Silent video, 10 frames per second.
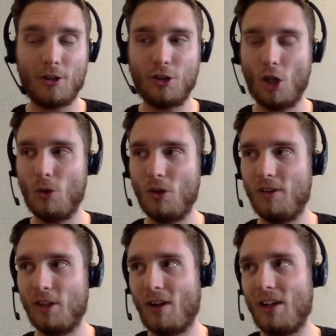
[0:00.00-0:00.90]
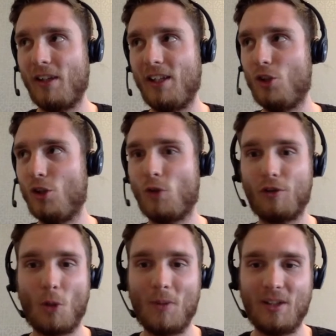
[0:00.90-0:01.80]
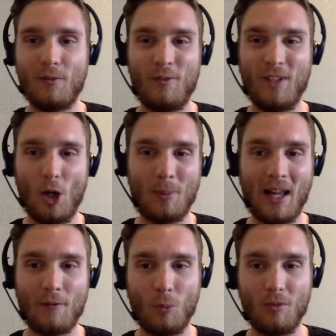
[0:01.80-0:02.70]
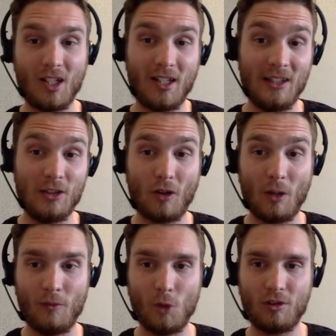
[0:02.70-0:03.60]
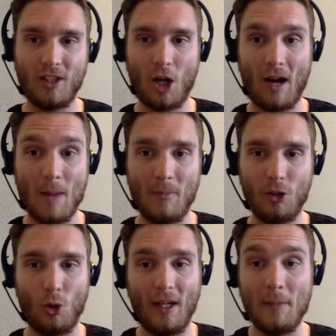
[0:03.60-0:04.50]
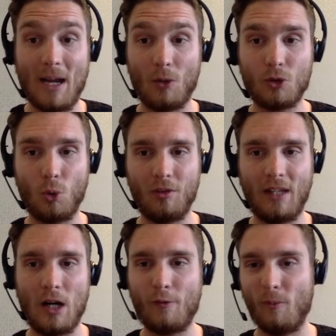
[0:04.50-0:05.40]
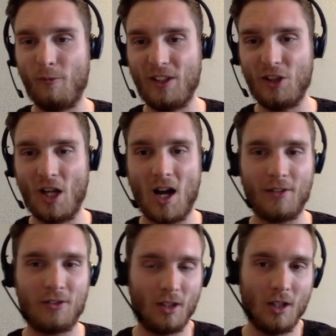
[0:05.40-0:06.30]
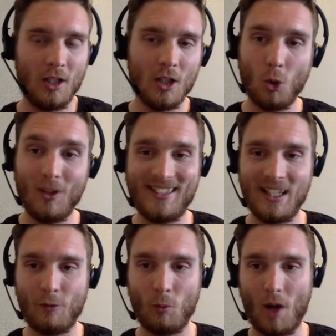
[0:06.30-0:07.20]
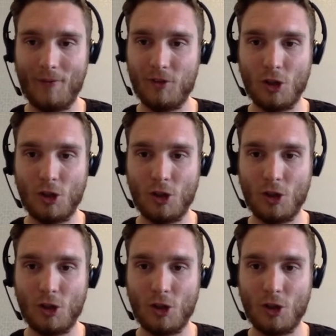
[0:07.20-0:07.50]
You know, the great thing is you've got so many different video platforms that can integrate with your CRM and your email tools now from Vidyard to all these different ones.